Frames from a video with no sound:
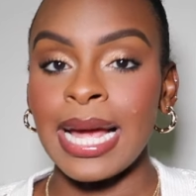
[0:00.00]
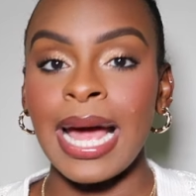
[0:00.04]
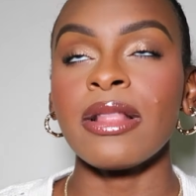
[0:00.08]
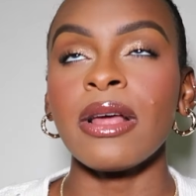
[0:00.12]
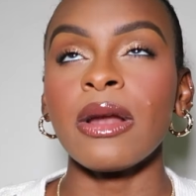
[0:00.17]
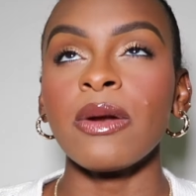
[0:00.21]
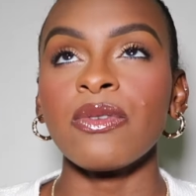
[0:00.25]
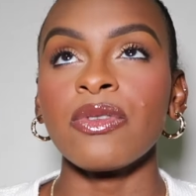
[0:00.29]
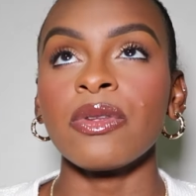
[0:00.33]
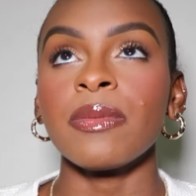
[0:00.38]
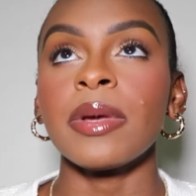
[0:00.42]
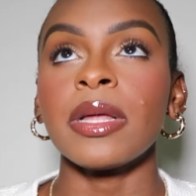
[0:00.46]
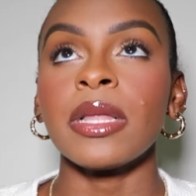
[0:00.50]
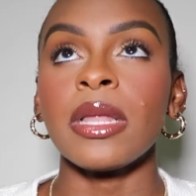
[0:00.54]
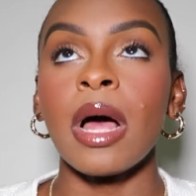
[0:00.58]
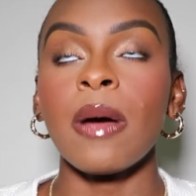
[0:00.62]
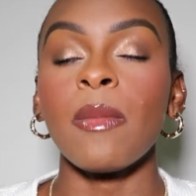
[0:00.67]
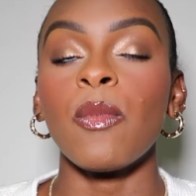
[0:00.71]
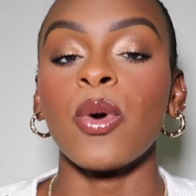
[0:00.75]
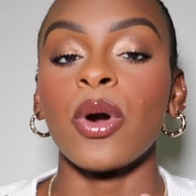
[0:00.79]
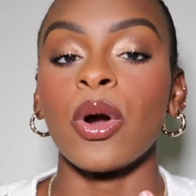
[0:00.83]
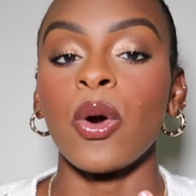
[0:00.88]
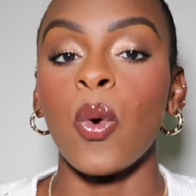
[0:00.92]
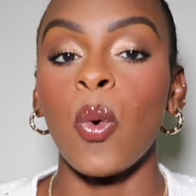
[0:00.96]
I thought it was gonna be a
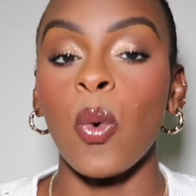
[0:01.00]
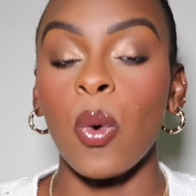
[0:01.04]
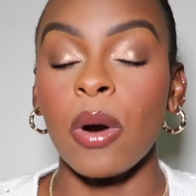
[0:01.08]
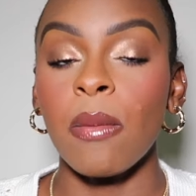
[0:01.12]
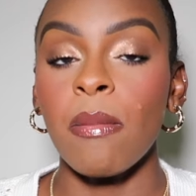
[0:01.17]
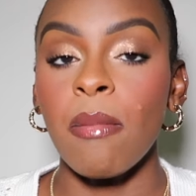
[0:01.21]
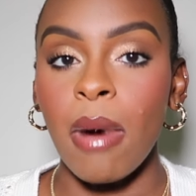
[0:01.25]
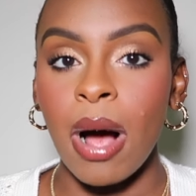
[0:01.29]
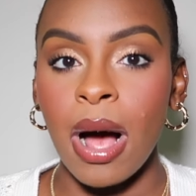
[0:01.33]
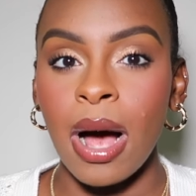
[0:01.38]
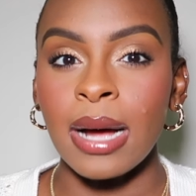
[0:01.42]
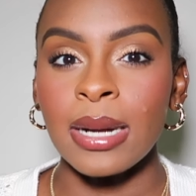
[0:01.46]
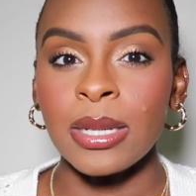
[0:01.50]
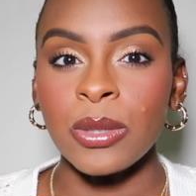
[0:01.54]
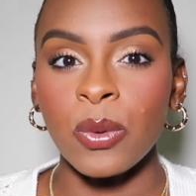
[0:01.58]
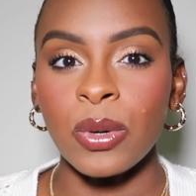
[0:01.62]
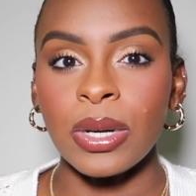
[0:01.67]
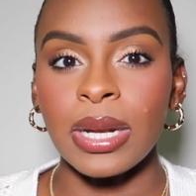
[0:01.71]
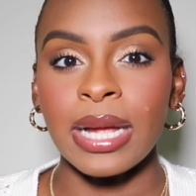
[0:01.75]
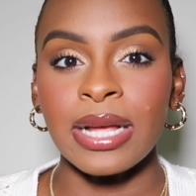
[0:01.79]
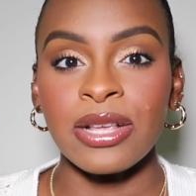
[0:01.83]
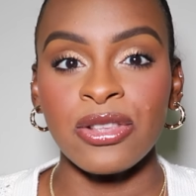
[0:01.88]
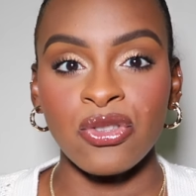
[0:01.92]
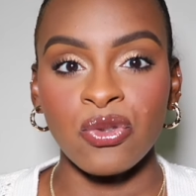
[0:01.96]
lot more gourmand or
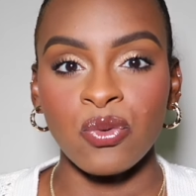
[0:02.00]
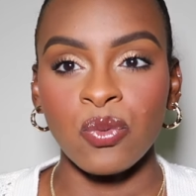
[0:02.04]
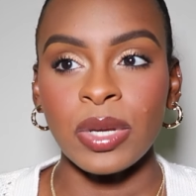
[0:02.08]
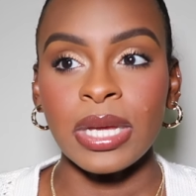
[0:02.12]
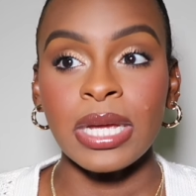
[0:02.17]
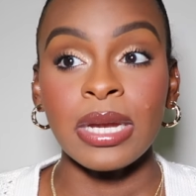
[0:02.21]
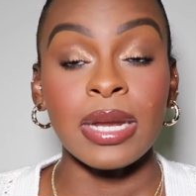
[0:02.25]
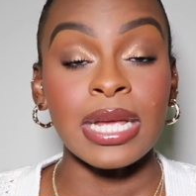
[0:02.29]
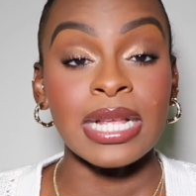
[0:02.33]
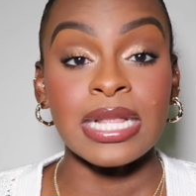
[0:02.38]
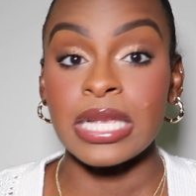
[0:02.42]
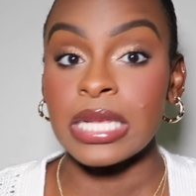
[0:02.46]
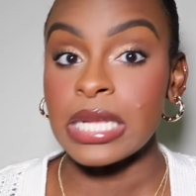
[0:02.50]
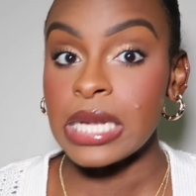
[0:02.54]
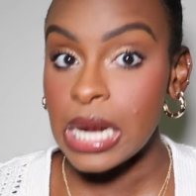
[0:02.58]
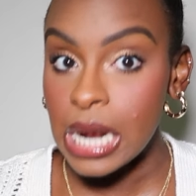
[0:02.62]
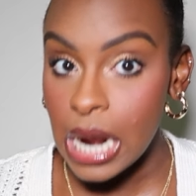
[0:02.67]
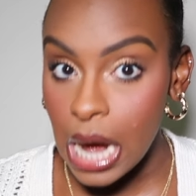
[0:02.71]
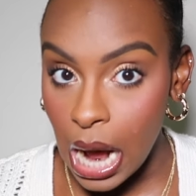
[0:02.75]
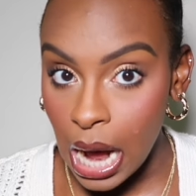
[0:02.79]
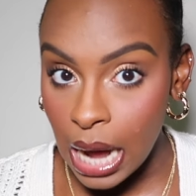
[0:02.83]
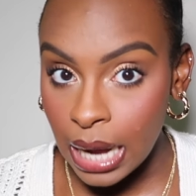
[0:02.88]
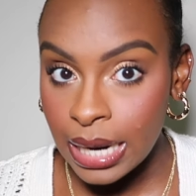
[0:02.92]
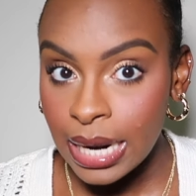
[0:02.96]
like sweet. It's
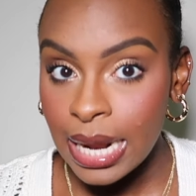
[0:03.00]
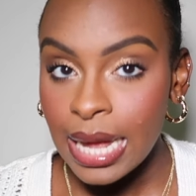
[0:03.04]
not.